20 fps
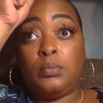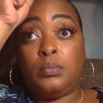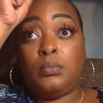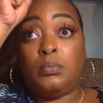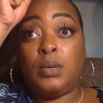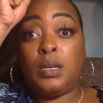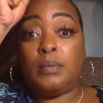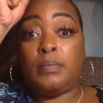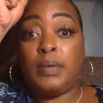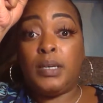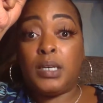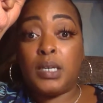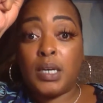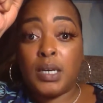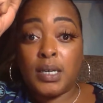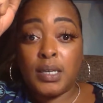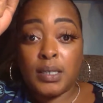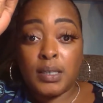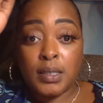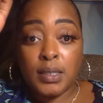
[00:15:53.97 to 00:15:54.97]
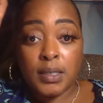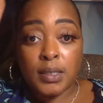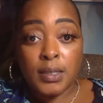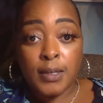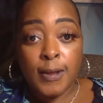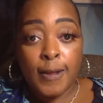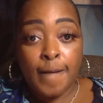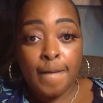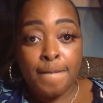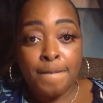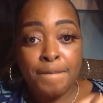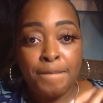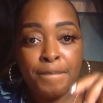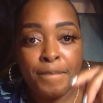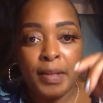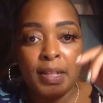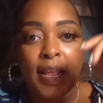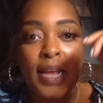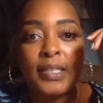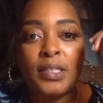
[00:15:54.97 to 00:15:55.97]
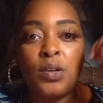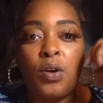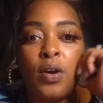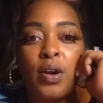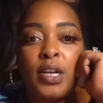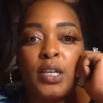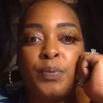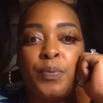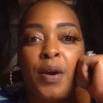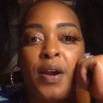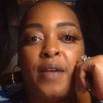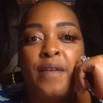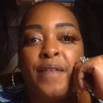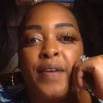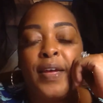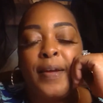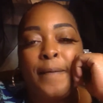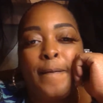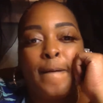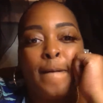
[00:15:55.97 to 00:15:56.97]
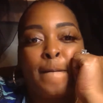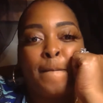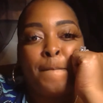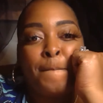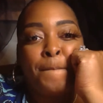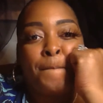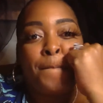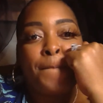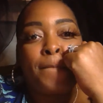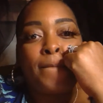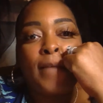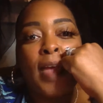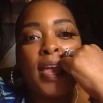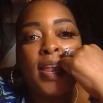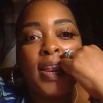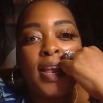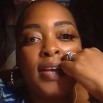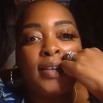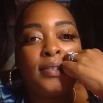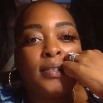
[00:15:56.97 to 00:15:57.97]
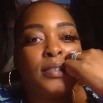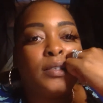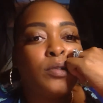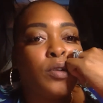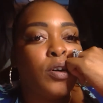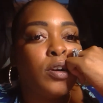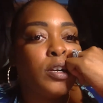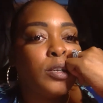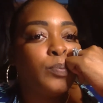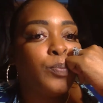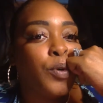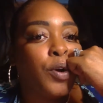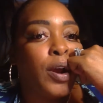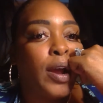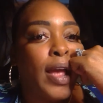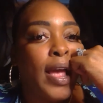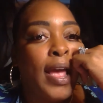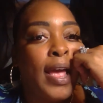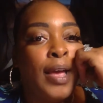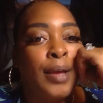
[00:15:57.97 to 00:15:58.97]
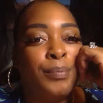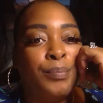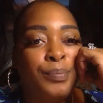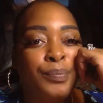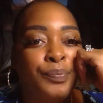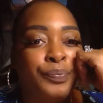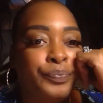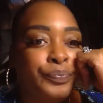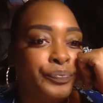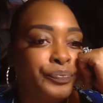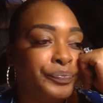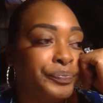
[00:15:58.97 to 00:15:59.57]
make me cuss. But that's the hardest part of it. It is. It's the hardest part. And,